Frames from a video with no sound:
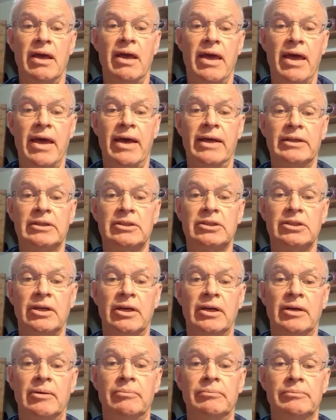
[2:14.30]
at
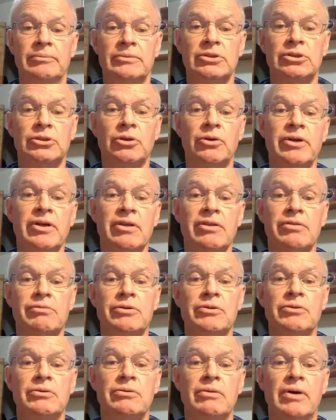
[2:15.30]
sorting
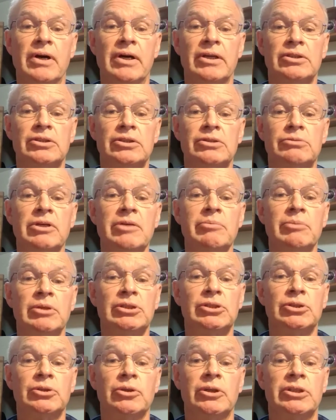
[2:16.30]
through
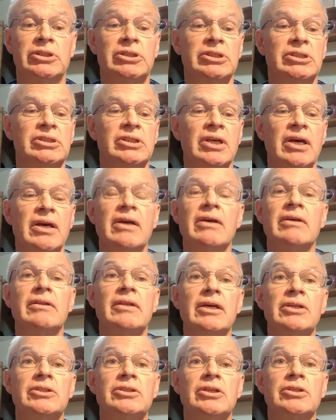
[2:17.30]
treatment choices.
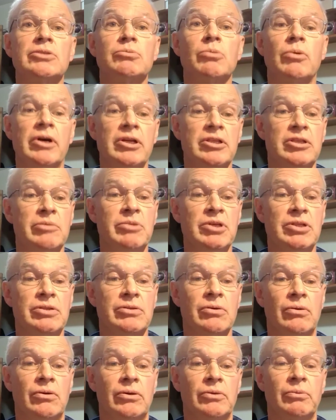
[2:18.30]
They just want to be
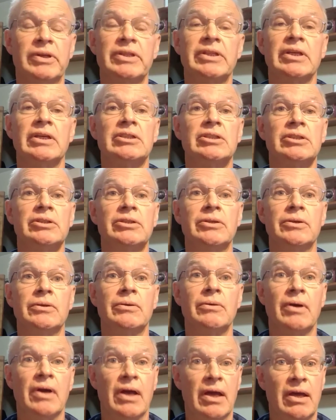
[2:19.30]
told what they should
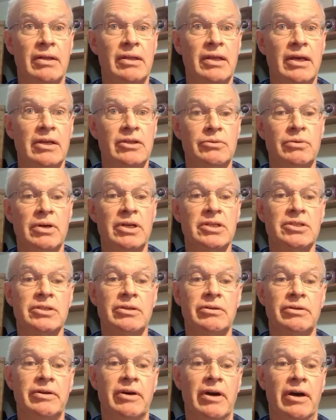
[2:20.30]
do. They trust
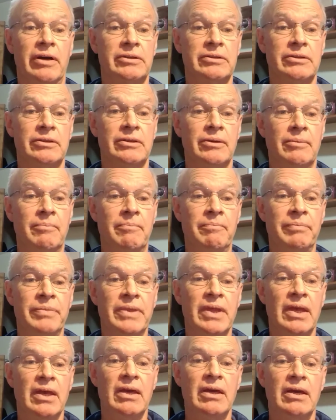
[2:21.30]
their doctor.
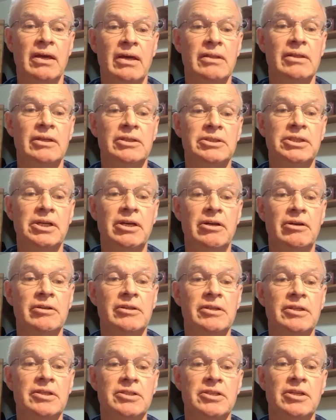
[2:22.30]
In the
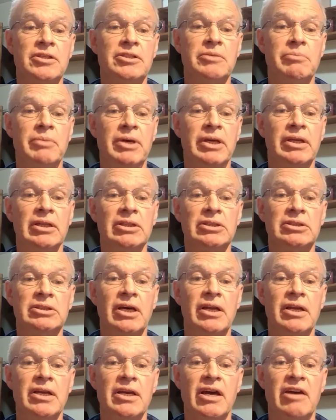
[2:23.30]
shared decision-making
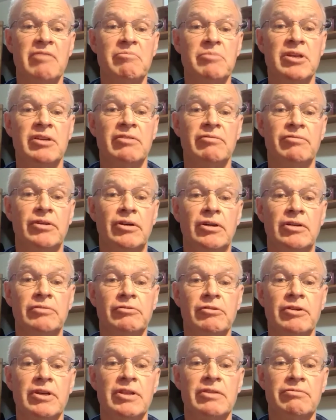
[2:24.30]
study I've been
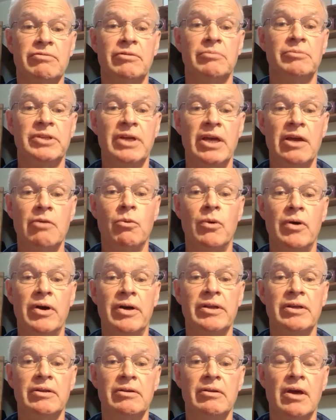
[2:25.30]
involved with from day
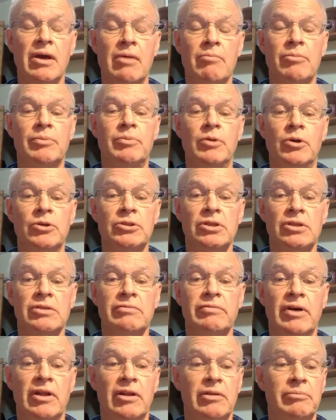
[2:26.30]
one in proposal
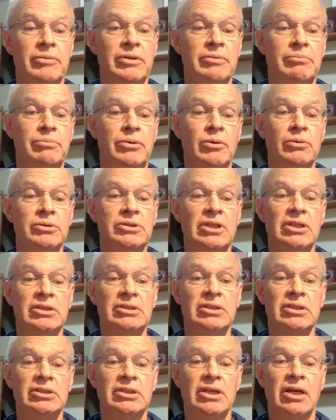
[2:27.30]
development, process
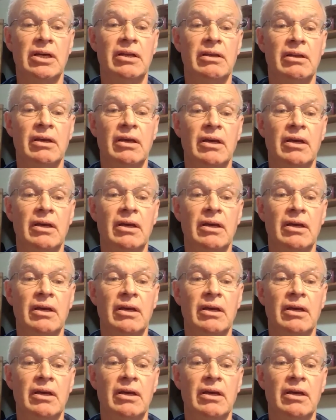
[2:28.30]
design,